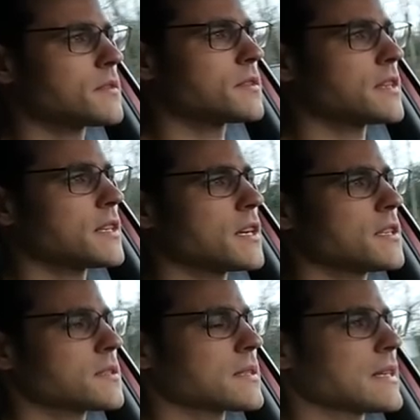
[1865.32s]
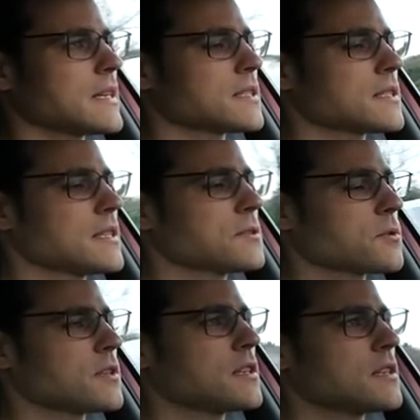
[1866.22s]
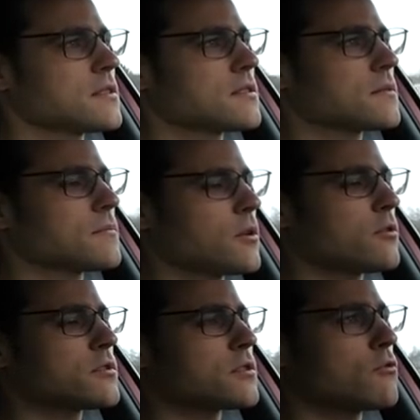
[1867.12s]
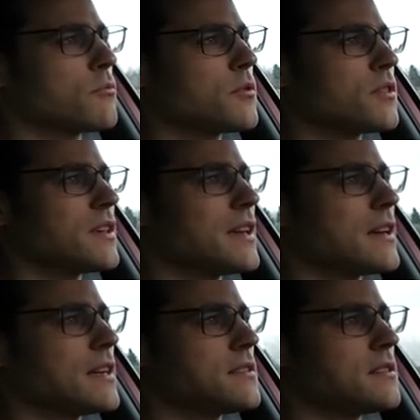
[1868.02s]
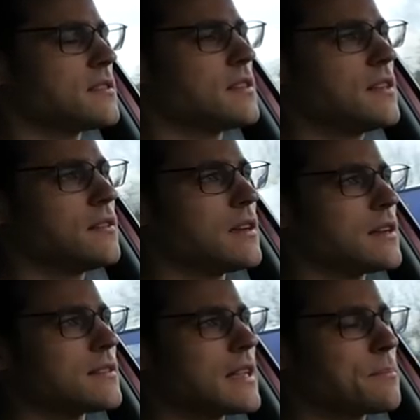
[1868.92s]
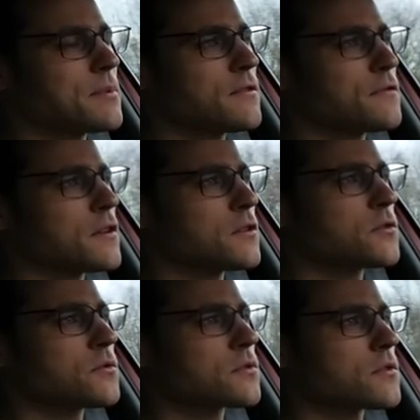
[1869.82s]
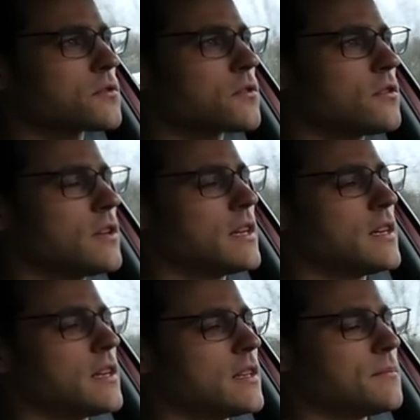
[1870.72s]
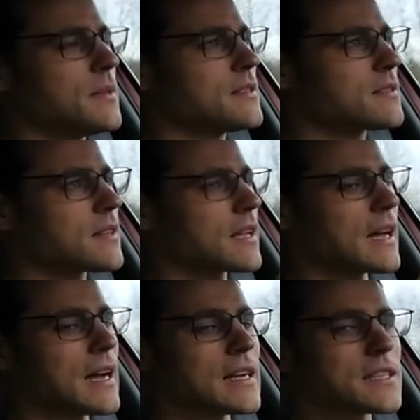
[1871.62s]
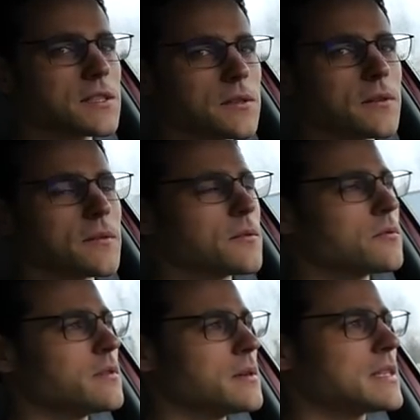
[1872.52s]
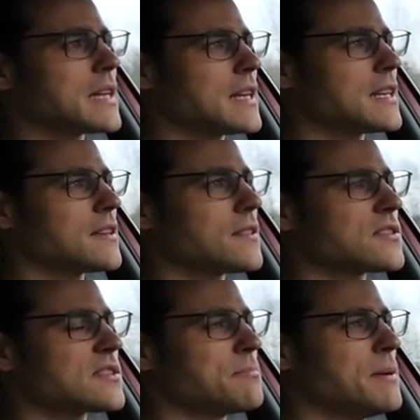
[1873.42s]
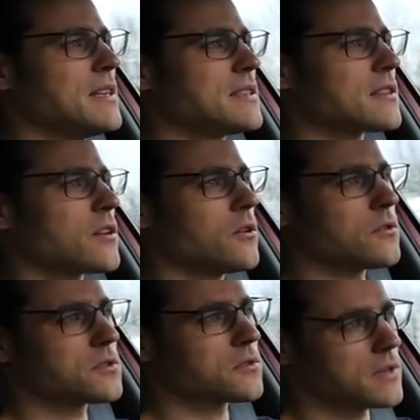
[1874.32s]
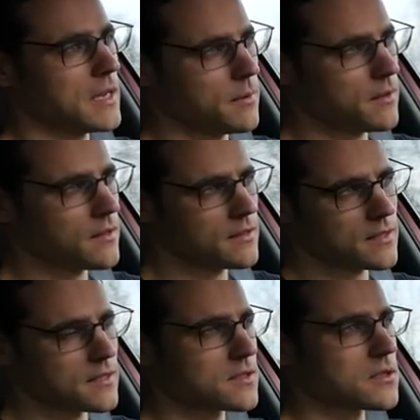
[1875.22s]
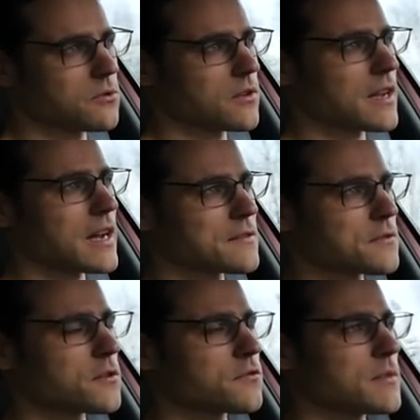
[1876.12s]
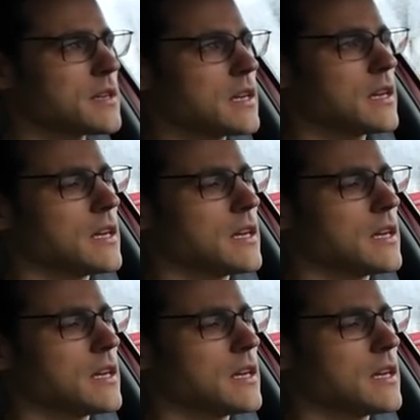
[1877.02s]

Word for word: Setting it and this one here is also equipped with the ACC, the adaptive cruise control means the car is retaining the speed and also keeping the distance to the car in front of me.